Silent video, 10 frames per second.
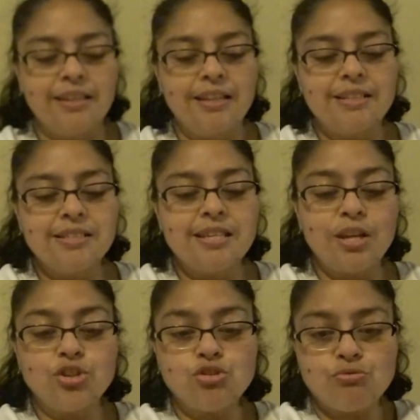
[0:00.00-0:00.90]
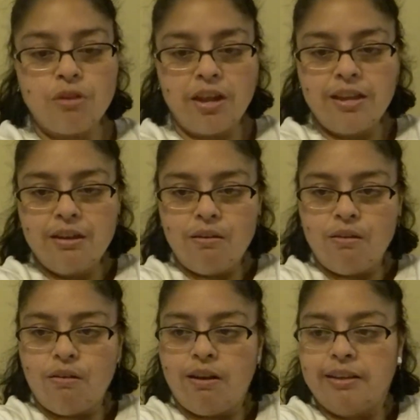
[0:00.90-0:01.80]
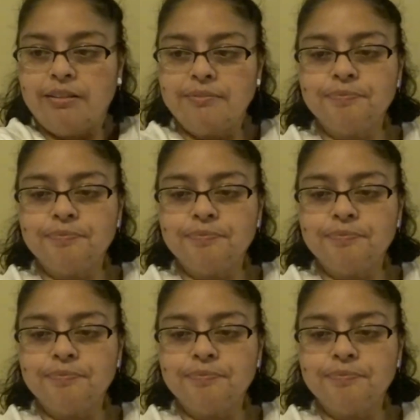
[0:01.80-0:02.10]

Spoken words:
let's try it on.